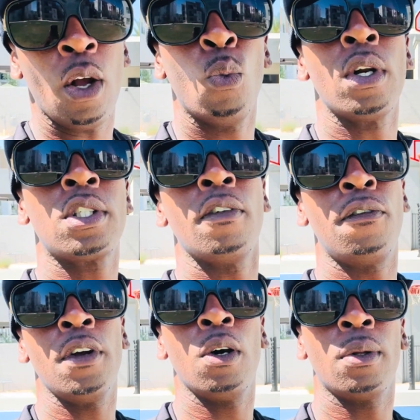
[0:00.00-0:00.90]
they want us to
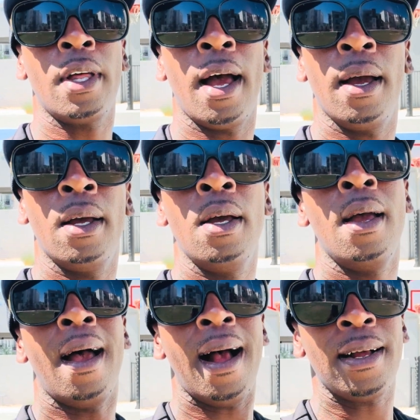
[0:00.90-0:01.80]
feel that
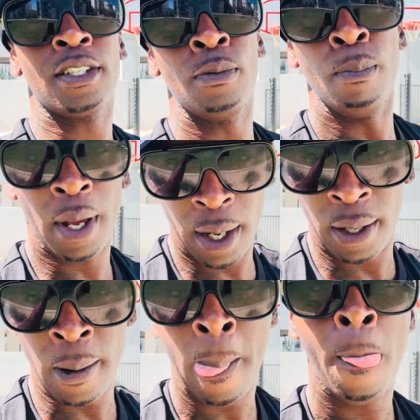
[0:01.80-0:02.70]
as
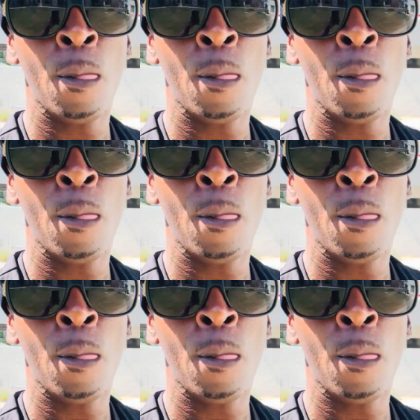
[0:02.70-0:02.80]
men,